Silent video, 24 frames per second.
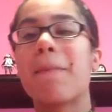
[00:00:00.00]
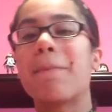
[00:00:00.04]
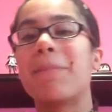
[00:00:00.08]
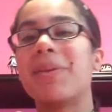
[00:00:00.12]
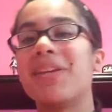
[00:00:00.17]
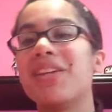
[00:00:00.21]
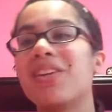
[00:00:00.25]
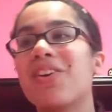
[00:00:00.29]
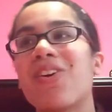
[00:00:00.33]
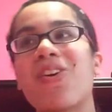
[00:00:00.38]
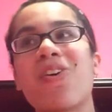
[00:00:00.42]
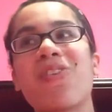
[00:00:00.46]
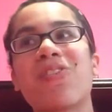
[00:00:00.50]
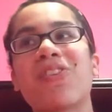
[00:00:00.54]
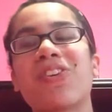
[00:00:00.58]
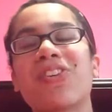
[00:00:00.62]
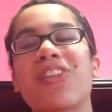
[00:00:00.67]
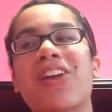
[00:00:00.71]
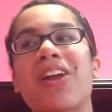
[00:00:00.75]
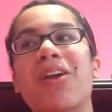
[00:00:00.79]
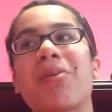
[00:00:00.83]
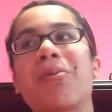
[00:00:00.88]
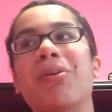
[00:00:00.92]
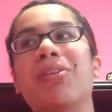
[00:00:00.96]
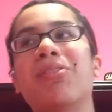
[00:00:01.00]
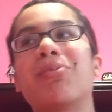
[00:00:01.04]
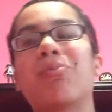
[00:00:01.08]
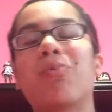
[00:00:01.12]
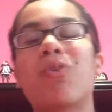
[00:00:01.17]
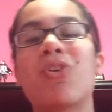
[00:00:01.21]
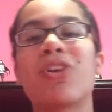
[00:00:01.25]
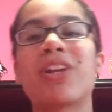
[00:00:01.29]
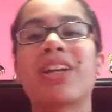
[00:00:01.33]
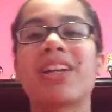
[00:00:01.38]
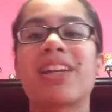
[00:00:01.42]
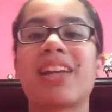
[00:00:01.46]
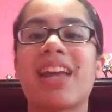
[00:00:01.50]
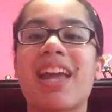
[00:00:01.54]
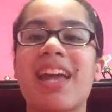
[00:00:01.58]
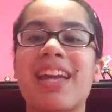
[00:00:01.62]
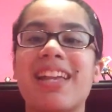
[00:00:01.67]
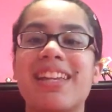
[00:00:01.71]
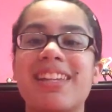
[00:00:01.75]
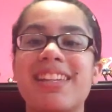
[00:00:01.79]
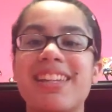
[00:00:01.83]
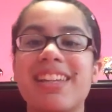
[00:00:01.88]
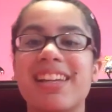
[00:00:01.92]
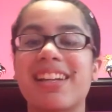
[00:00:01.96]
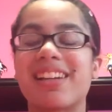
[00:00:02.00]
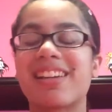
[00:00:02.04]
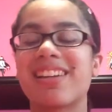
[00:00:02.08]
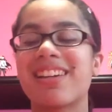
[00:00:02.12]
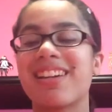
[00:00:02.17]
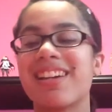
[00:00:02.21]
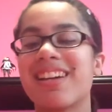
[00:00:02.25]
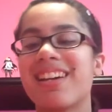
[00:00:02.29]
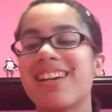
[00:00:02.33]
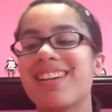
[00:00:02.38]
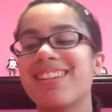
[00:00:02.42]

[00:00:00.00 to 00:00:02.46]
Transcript: being over there with Warwick and Nick.